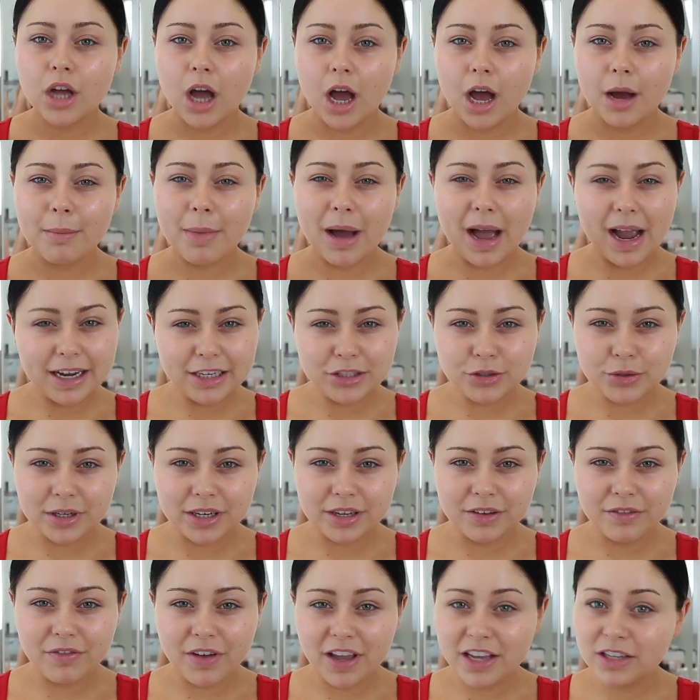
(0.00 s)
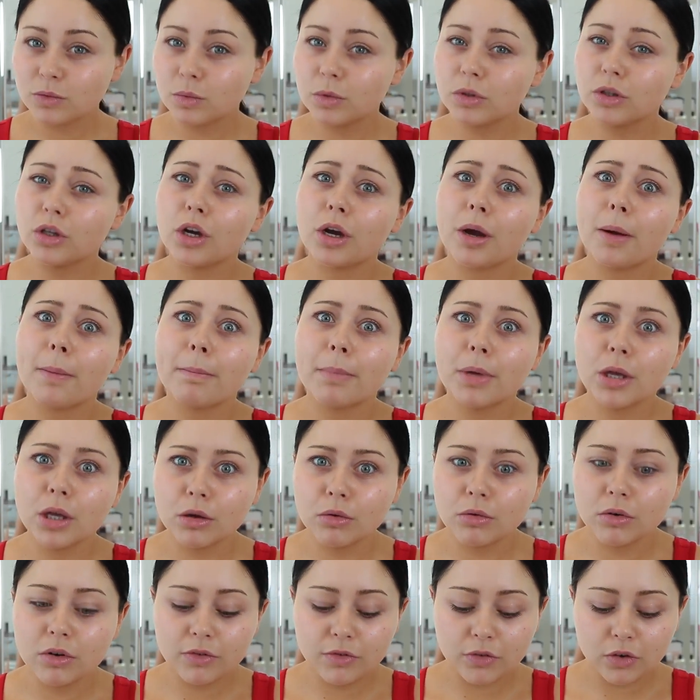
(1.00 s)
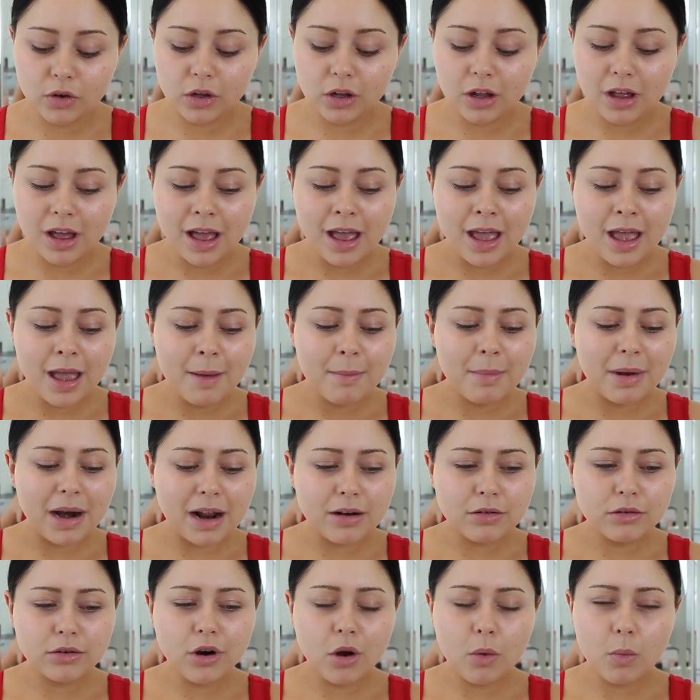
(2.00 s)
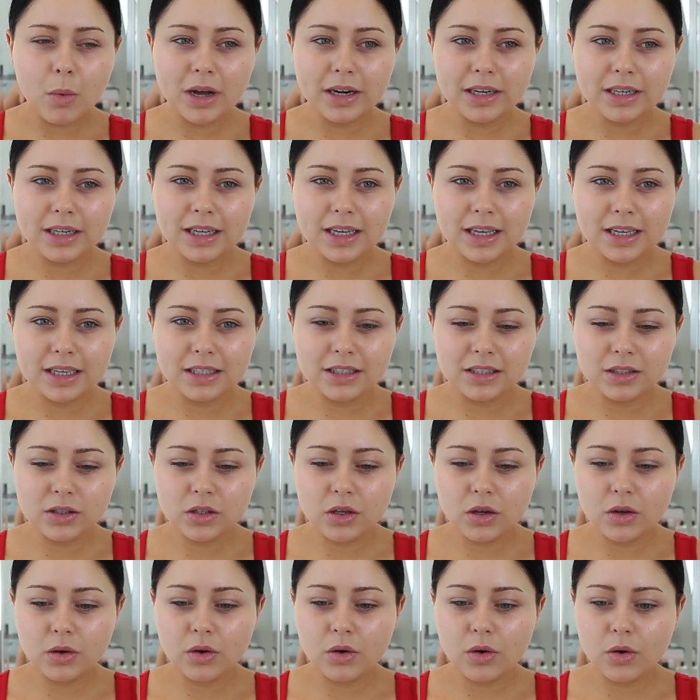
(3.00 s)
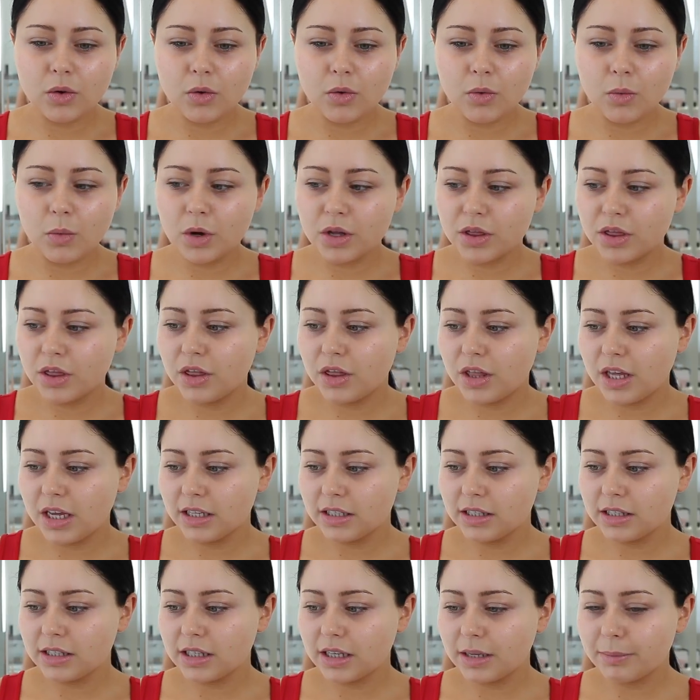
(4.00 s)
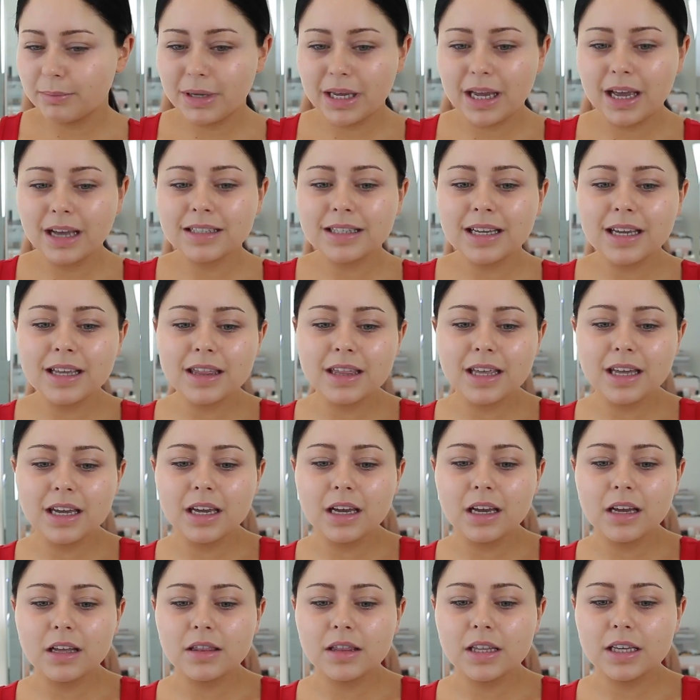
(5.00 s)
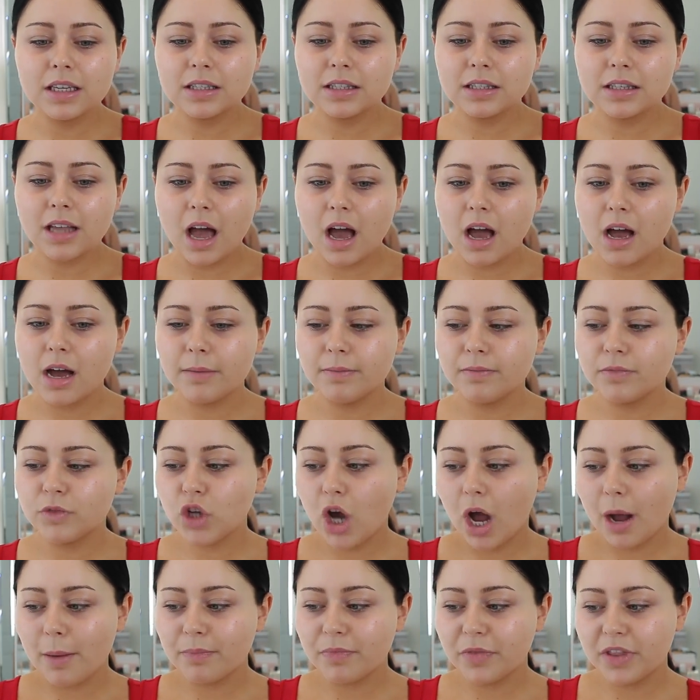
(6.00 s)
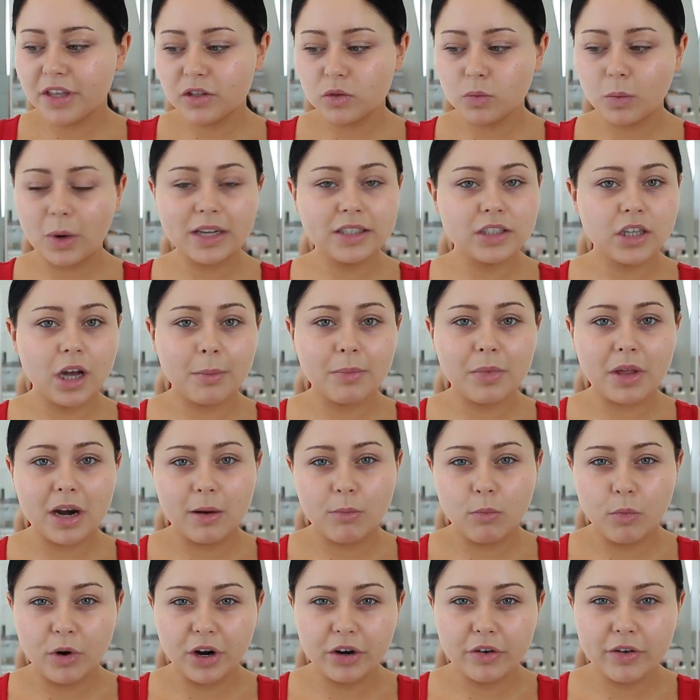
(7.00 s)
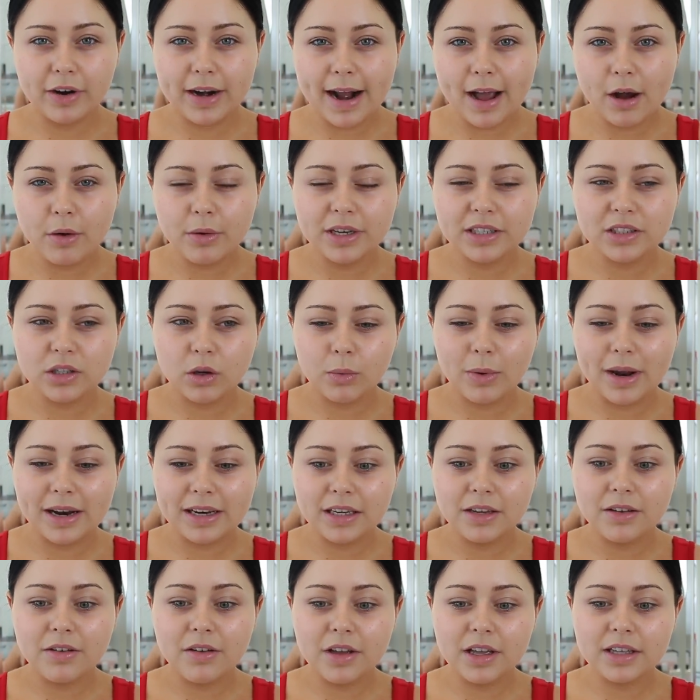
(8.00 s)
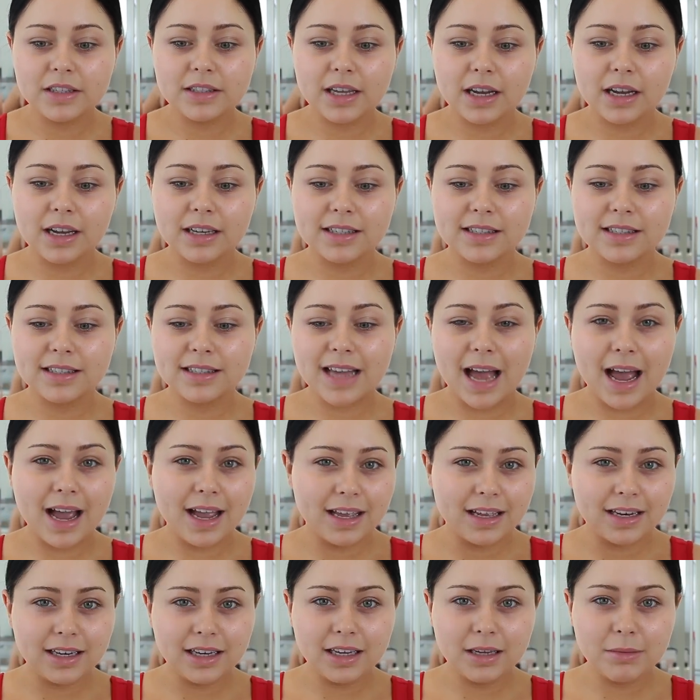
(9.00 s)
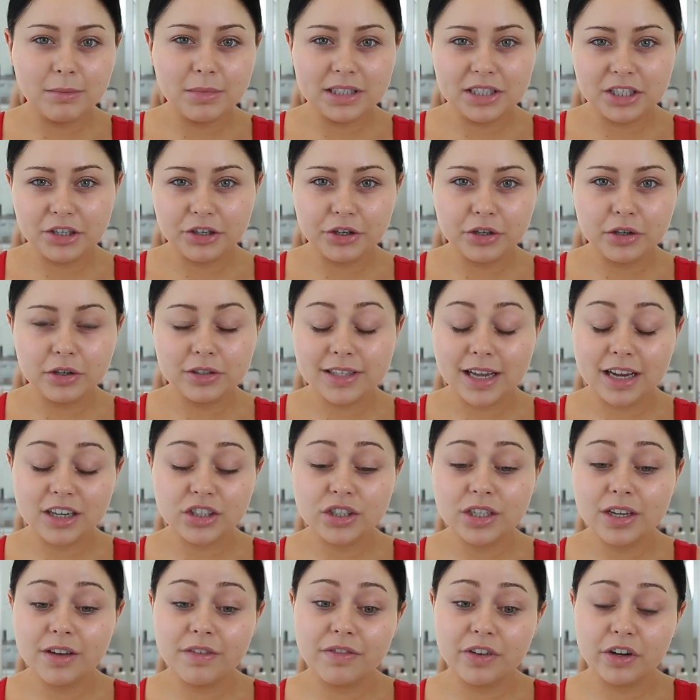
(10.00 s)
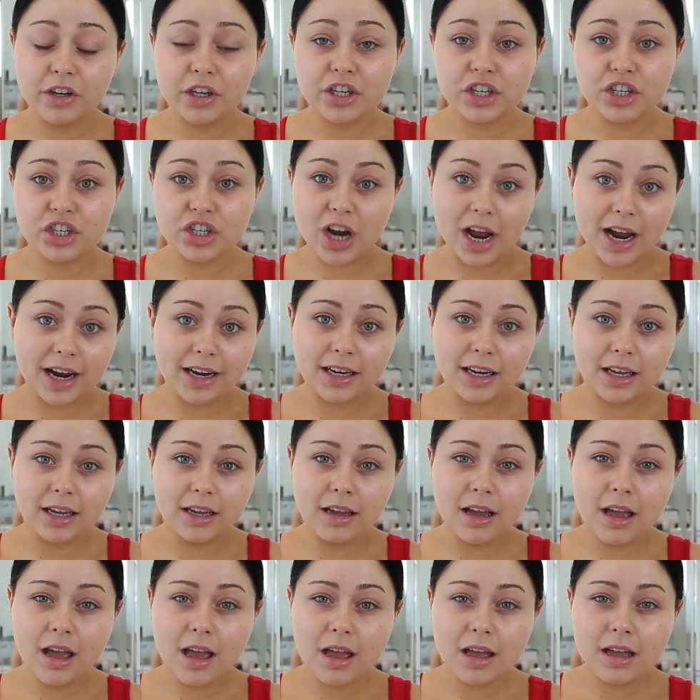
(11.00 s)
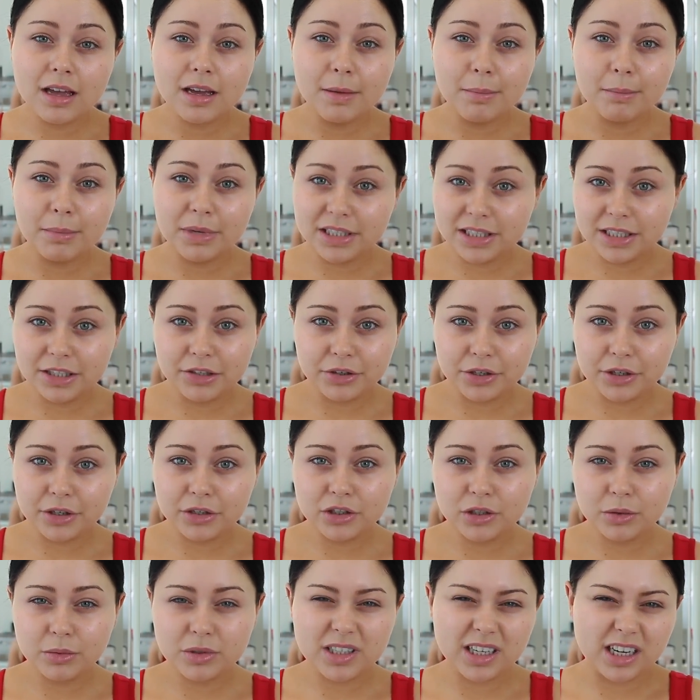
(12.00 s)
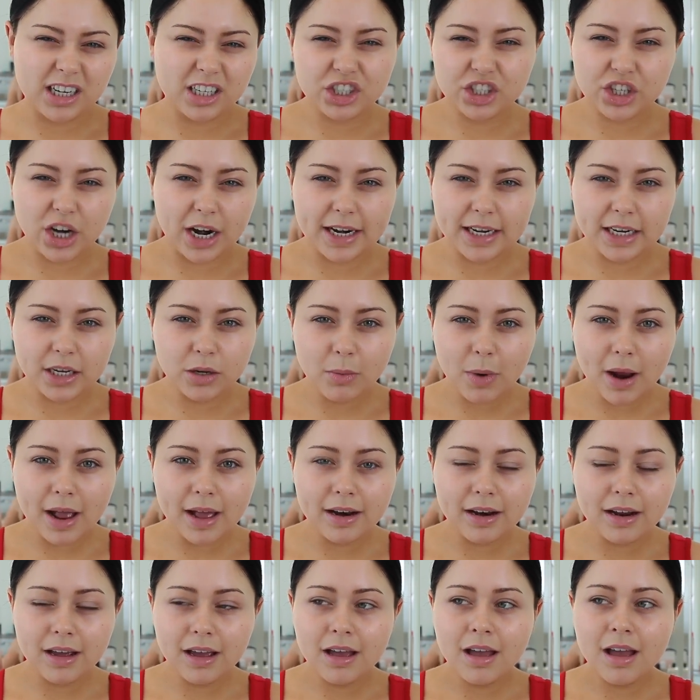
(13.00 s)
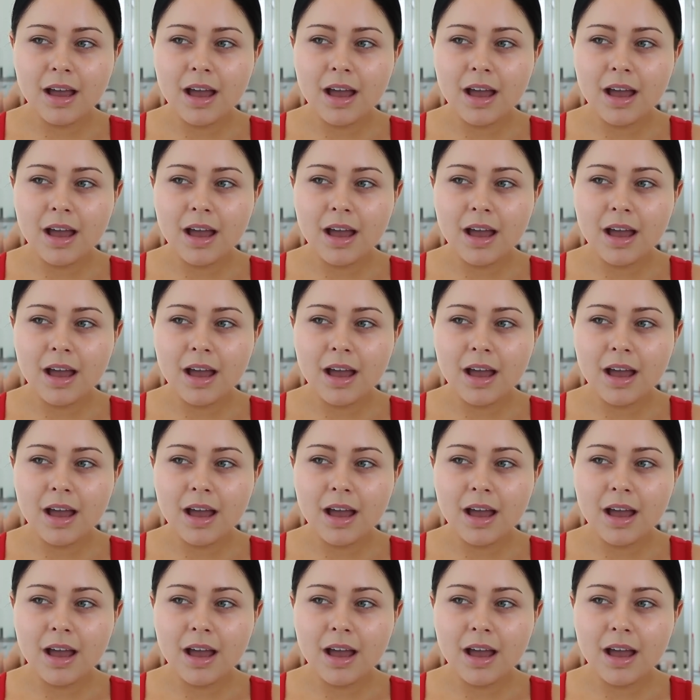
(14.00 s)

um, hydrating face would look beautiful, but I don't know what it is with this because I think this um, top, this red top that I'm wearing right now is already, it's like a satiny material. It's actually a very shiny material. So it's like a shiny red.